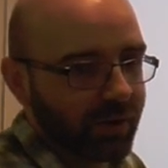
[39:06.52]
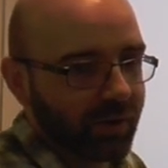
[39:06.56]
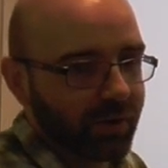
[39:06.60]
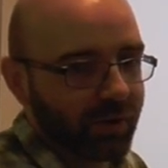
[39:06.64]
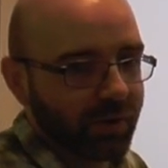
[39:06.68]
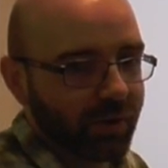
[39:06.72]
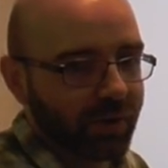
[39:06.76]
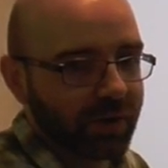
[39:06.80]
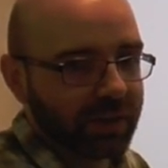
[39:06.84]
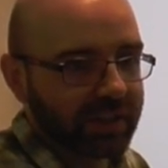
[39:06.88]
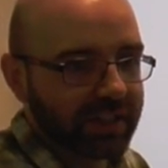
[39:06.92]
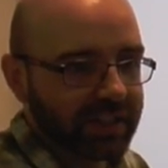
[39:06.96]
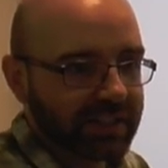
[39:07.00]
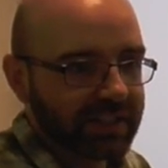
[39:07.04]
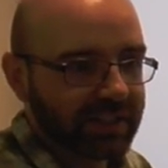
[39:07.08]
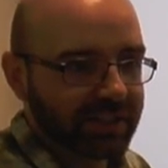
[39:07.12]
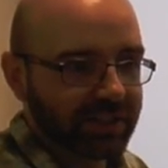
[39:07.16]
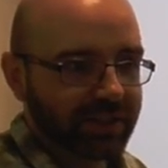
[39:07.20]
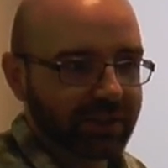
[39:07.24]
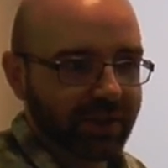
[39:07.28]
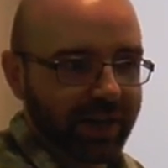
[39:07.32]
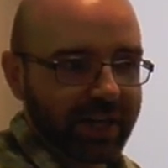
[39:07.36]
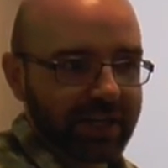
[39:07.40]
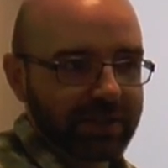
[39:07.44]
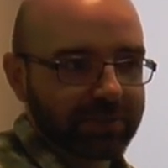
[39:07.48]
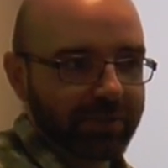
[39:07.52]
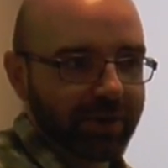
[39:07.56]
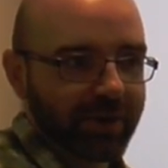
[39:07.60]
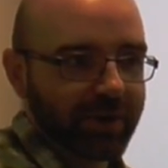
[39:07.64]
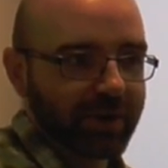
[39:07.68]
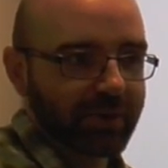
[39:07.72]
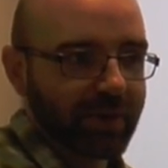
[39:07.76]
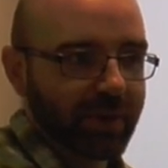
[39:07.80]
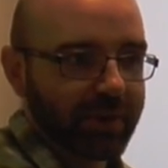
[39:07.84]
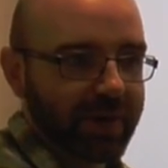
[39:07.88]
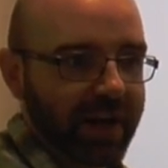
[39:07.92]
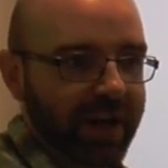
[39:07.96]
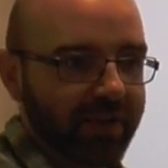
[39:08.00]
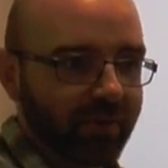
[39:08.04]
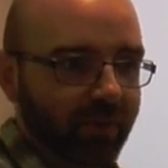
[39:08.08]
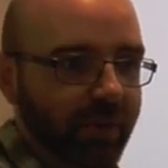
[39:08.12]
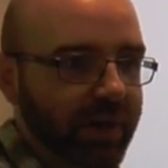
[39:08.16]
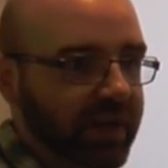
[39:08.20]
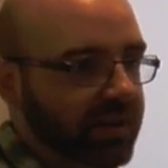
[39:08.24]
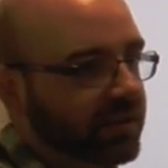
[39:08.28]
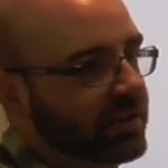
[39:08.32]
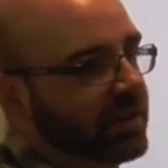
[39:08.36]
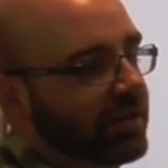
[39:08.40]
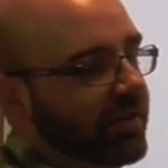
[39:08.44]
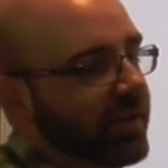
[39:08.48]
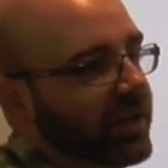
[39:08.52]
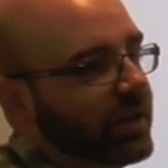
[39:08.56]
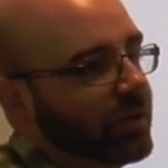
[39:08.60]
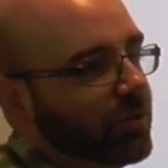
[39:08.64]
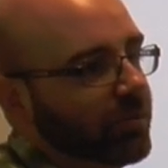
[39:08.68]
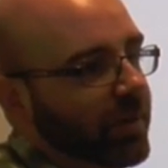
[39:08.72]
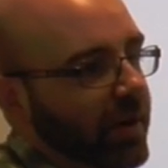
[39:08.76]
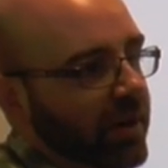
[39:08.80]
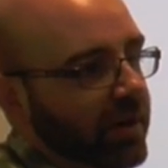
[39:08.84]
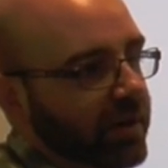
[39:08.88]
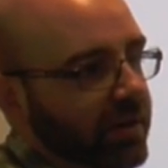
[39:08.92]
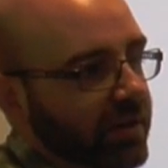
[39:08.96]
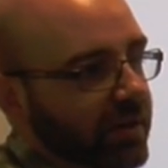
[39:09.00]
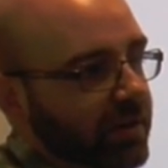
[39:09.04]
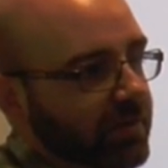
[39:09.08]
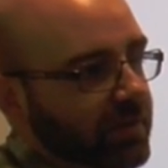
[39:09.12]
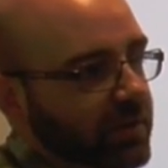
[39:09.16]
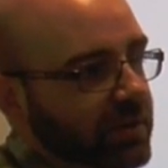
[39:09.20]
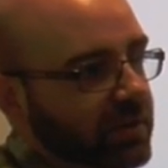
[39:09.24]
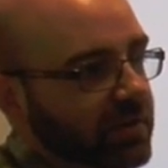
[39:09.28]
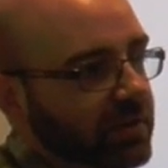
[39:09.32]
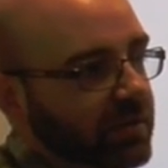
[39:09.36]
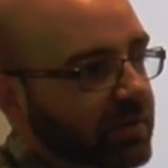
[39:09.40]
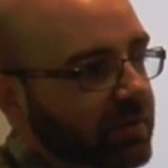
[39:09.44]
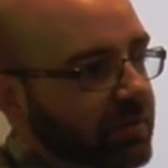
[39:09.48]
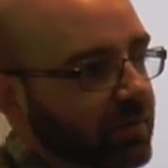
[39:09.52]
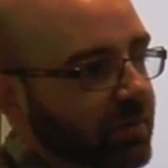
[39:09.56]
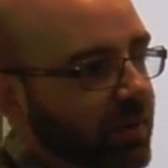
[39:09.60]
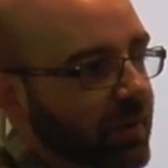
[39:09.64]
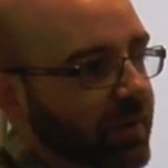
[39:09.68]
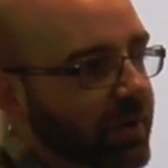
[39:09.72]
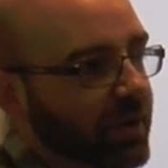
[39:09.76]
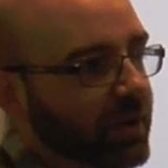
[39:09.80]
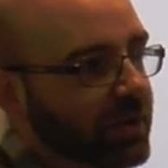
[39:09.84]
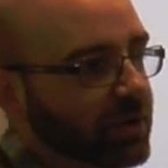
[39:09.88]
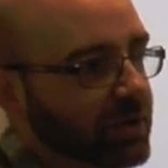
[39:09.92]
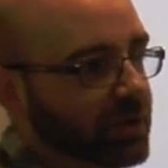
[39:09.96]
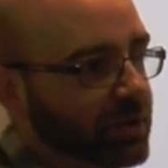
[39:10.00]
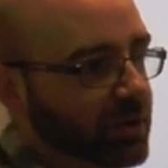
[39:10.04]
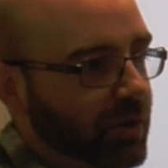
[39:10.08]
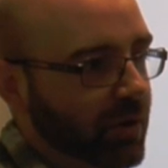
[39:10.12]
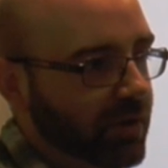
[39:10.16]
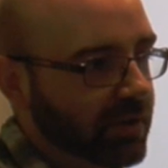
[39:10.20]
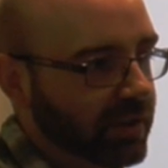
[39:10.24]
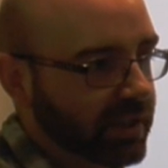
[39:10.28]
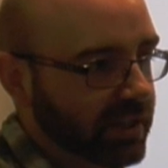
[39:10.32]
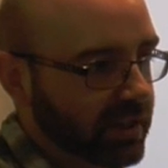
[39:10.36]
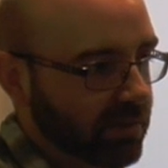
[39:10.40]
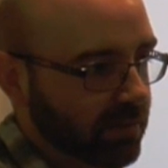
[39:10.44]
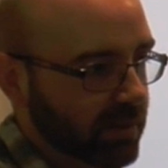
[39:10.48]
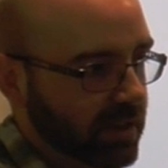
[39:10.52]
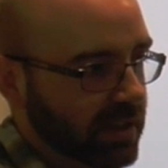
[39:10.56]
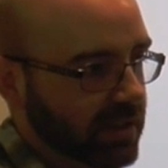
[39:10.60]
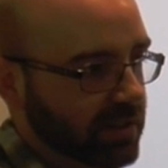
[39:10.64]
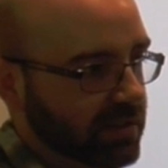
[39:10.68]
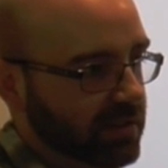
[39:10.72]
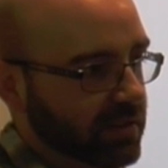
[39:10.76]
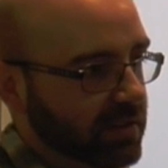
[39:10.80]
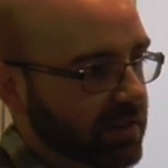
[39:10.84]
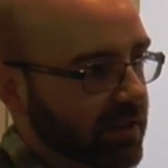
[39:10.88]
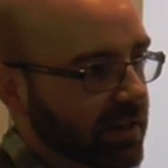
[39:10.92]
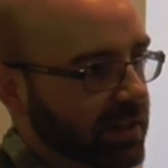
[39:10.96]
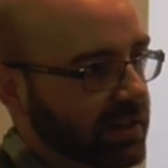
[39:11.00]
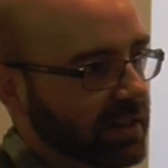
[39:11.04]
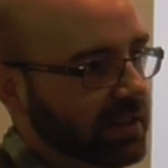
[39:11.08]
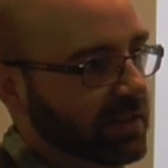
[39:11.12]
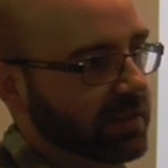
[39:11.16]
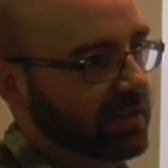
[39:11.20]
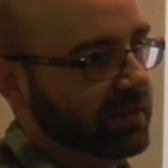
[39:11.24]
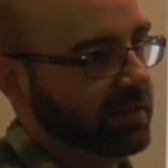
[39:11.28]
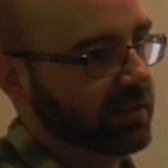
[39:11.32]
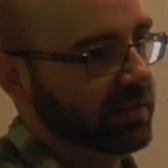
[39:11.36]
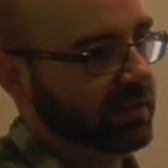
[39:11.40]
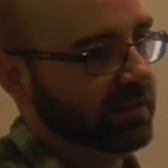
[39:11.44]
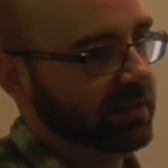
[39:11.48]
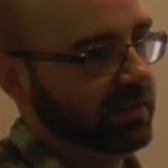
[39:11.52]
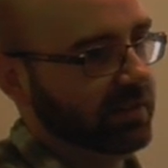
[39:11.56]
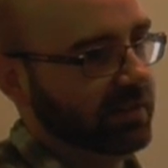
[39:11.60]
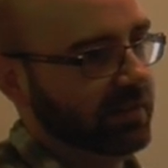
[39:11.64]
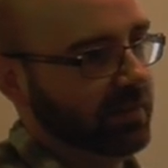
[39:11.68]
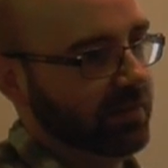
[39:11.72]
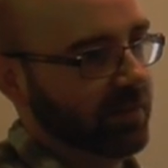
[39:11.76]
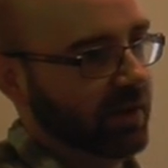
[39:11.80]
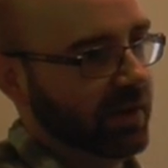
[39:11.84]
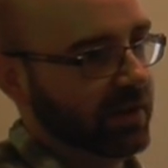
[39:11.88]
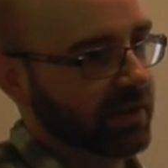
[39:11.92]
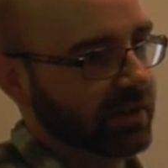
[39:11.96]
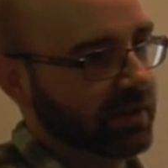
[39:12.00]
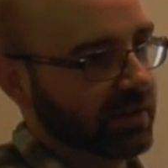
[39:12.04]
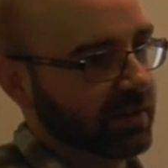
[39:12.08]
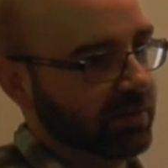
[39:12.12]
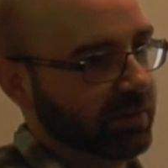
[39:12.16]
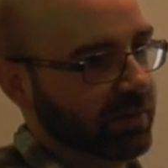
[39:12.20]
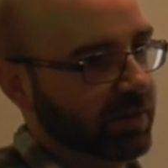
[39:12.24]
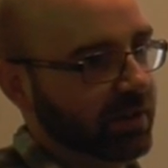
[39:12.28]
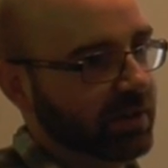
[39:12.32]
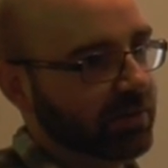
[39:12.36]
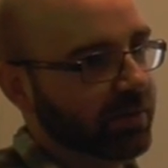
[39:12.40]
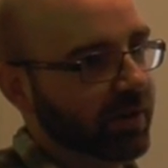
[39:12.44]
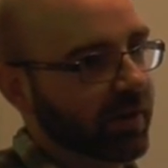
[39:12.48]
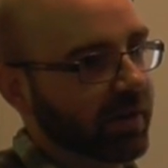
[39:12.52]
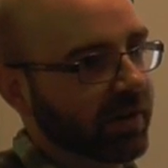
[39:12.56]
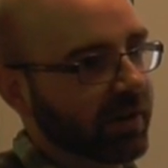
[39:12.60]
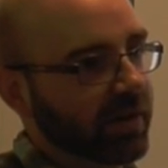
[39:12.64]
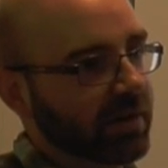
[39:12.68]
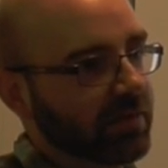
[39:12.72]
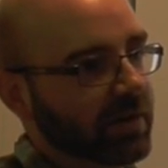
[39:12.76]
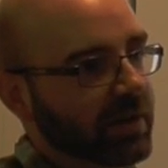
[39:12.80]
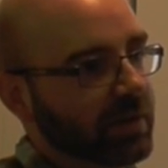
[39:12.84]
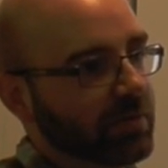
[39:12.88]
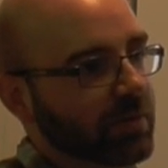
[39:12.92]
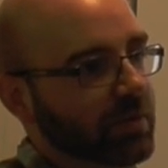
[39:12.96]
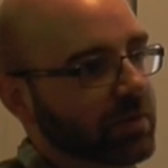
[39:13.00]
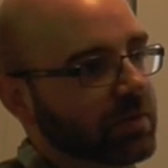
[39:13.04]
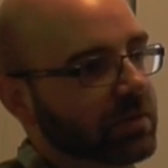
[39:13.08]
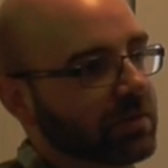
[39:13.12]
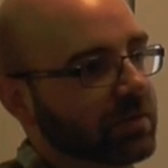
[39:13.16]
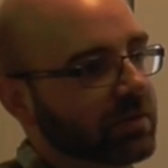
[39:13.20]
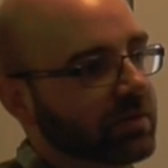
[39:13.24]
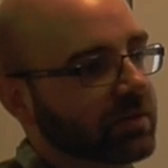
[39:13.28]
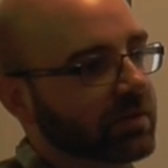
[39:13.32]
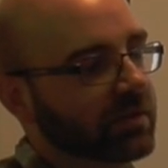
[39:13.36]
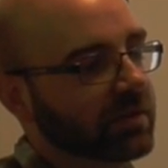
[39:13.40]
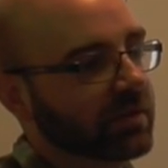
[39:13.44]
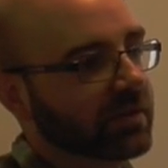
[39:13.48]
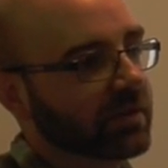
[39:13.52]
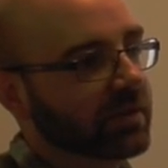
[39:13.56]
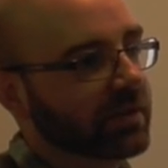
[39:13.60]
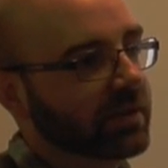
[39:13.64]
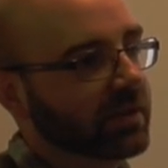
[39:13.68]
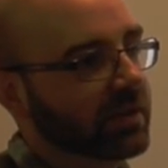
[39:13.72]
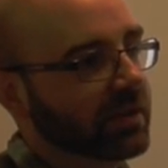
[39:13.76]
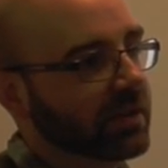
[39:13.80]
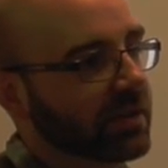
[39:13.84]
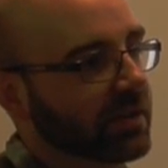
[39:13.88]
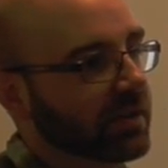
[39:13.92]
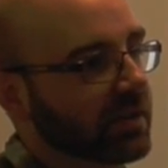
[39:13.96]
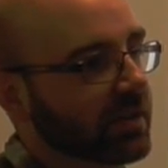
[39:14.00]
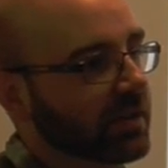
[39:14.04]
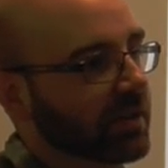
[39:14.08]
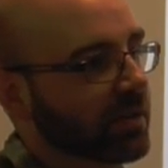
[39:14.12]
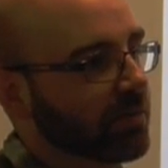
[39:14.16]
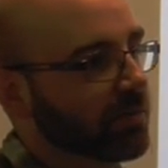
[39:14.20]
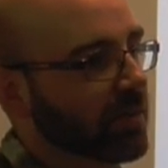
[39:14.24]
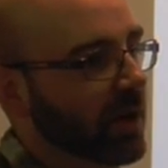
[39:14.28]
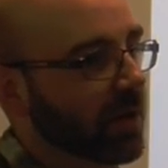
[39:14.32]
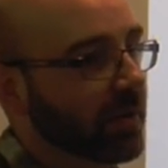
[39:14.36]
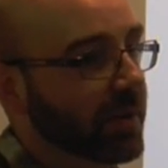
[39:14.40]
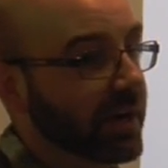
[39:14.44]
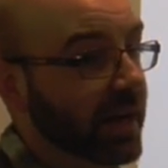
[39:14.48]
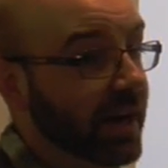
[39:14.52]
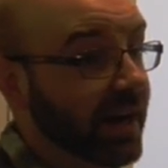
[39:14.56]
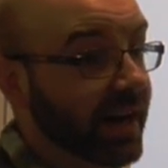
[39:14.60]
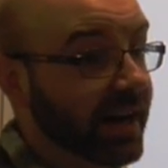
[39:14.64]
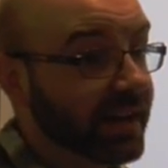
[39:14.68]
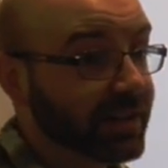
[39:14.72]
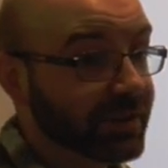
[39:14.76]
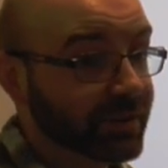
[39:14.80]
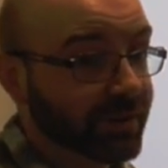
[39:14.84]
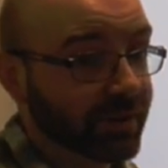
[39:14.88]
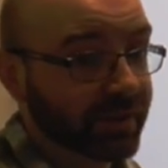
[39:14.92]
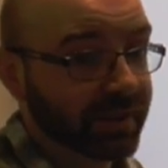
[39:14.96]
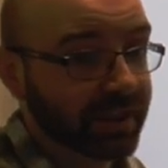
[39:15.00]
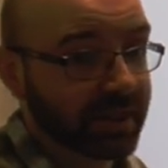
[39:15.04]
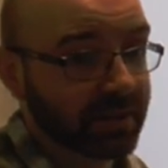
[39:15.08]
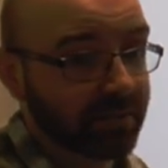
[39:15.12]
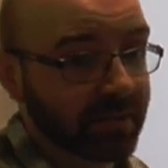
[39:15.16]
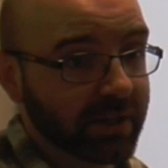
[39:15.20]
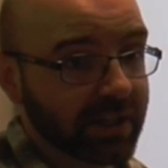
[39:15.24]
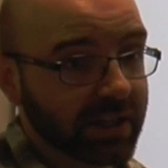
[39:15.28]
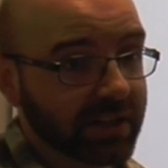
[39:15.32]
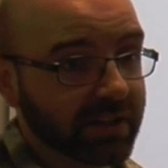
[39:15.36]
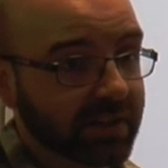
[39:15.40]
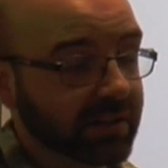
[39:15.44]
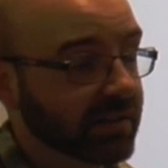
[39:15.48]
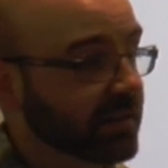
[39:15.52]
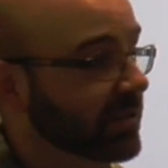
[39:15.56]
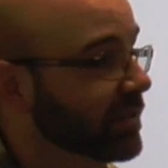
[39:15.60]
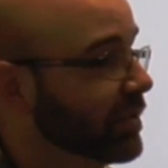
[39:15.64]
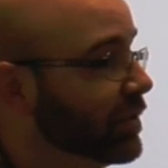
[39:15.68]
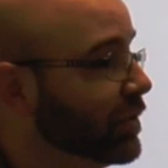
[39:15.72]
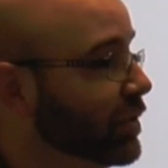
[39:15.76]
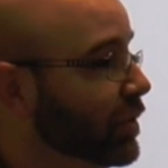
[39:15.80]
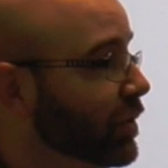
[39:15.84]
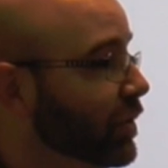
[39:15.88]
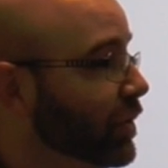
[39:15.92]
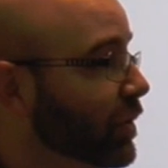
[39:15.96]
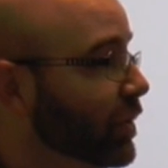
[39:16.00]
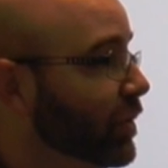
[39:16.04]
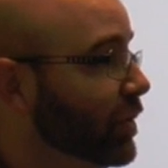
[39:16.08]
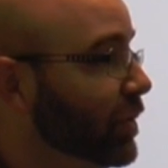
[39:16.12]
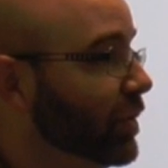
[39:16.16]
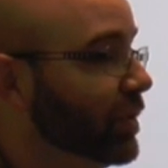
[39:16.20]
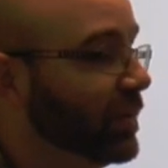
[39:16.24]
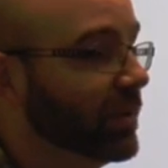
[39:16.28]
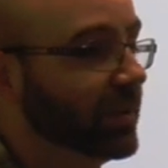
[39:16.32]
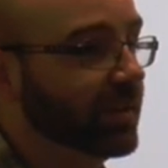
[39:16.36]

Or at least a strange period where we have weak theoretical paradigms, where we're not strongly committing to the idea that the mind is a computer program anymore, but we are strongly committing to